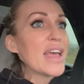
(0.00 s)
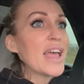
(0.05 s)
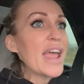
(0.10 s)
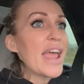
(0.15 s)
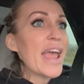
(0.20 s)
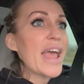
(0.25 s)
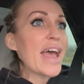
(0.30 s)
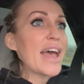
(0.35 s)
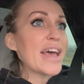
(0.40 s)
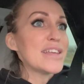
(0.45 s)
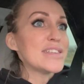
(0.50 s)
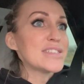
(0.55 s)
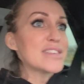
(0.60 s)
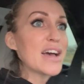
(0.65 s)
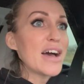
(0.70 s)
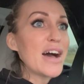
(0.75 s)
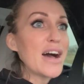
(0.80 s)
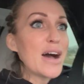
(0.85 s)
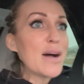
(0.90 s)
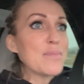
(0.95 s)
And
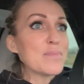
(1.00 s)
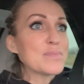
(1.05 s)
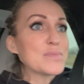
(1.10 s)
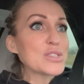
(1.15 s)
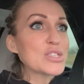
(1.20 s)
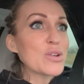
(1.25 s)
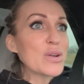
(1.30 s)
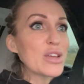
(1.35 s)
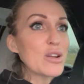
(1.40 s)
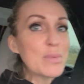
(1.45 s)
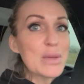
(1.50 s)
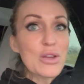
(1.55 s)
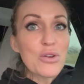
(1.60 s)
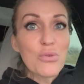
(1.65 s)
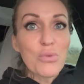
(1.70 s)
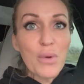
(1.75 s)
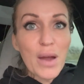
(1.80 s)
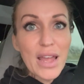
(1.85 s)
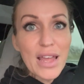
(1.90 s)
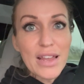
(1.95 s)
um, so it'll be
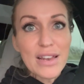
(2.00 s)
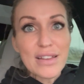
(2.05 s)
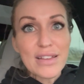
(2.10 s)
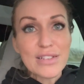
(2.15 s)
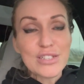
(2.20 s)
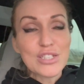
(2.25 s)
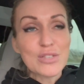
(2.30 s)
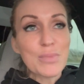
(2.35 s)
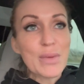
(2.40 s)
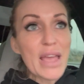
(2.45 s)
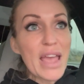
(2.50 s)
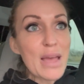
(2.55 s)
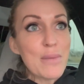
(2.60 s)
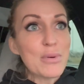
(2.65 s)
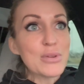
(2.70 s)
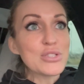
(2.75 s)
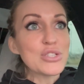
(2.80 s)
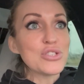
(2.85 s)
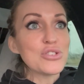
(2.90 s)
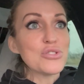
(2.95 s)
great to be
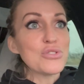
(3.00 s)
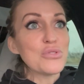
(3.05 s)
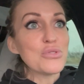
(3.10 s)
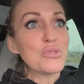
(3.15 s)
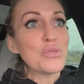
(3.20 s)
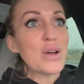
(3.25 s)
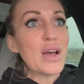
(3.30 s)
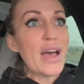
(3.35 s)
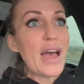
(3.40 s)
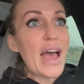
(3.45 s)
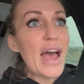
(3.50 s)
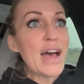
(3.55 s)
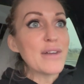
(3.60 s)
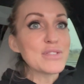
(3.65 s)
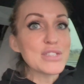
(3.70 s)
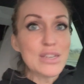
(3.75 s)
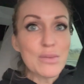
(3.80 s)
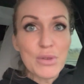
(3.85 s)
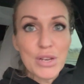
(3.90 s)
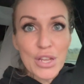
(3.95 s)
able to have
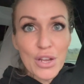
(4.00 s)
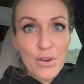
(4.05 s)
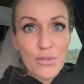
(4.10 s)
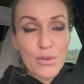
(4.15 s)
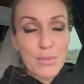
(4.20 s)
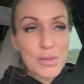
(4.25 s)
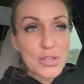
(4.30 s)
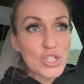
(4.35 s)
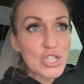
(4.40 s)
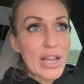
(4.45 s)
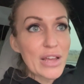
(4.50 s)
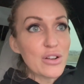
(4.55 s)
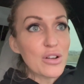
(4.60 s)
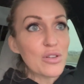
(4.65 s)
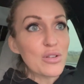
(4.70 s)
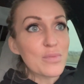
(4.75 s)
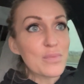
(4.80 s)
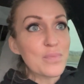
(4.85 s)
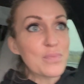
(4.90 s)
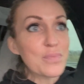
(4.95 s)
someone here from the
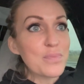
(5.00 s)
channel